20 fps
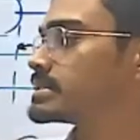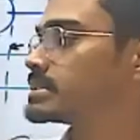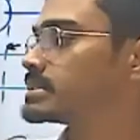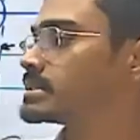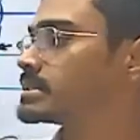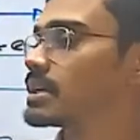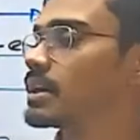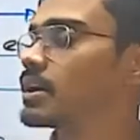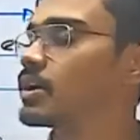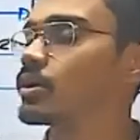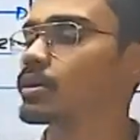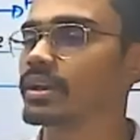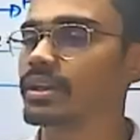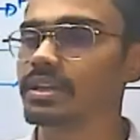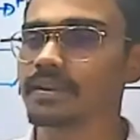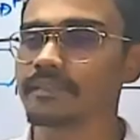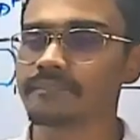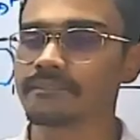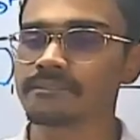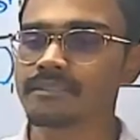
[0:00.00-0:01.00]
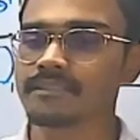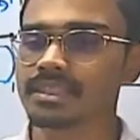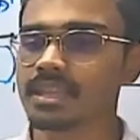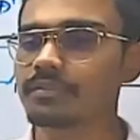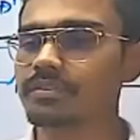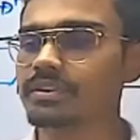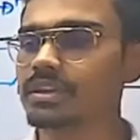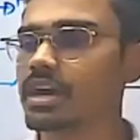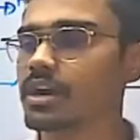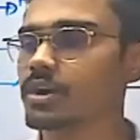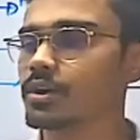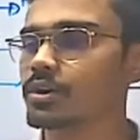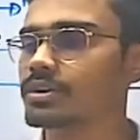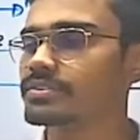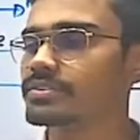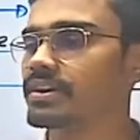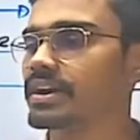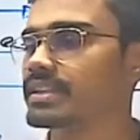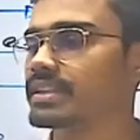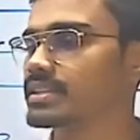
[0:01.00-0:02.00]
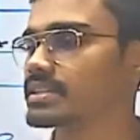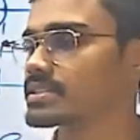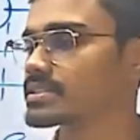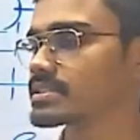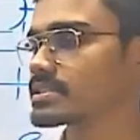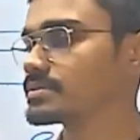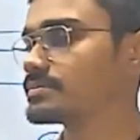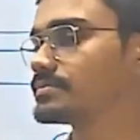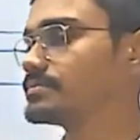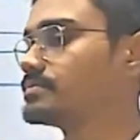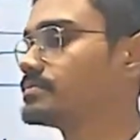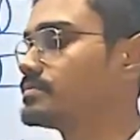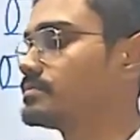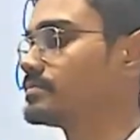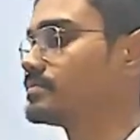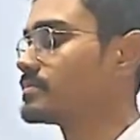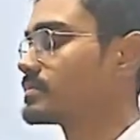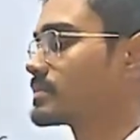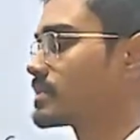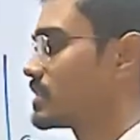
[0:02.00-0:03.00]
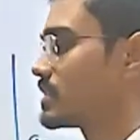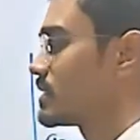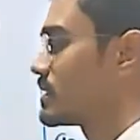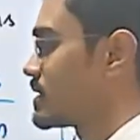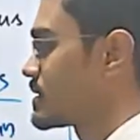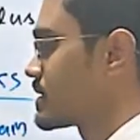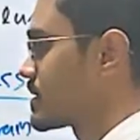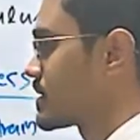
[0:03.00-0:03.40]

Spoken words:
Okay, now we are going to define this. Listen,